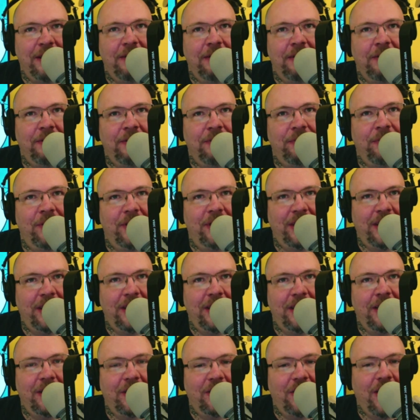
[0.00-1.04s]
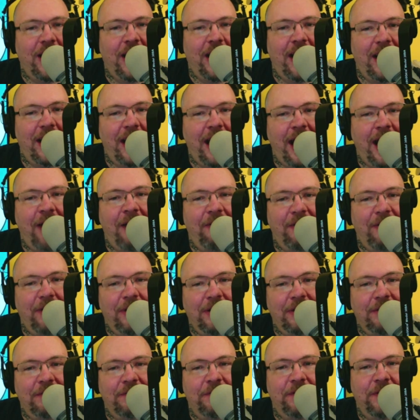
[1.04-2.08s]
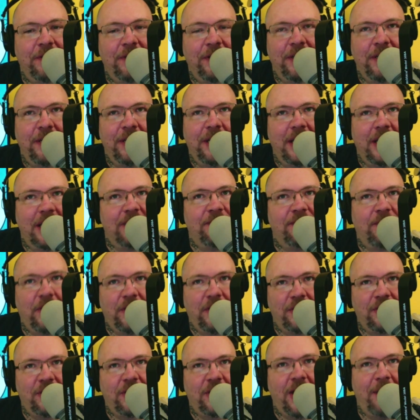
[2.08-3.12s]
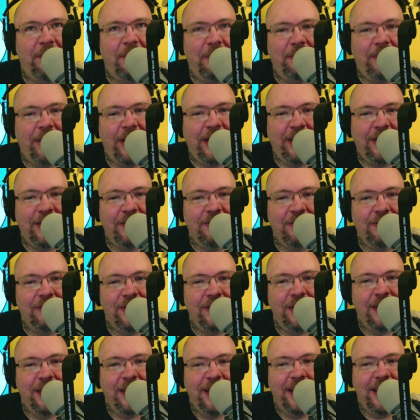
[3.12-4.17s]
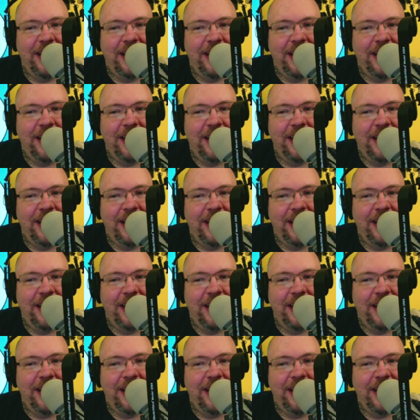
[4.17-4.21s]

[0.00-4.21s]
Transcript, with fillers: you're really getting a lot out of as far as copywriting goes?"